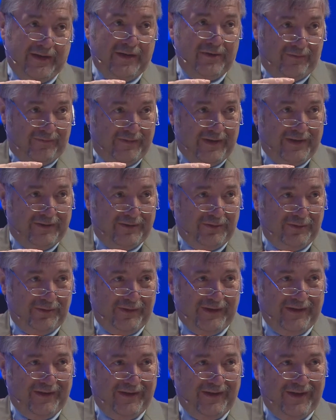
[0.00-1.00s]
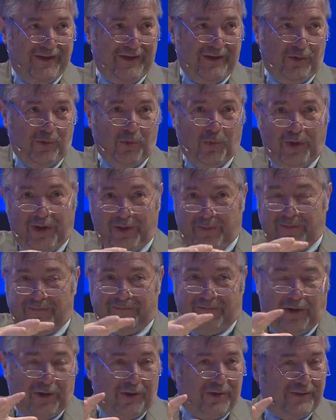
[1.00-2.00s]
innovator and work
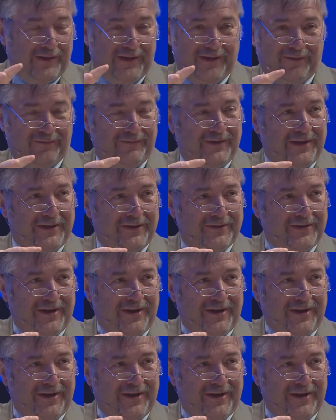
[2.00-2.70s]
with other innovators?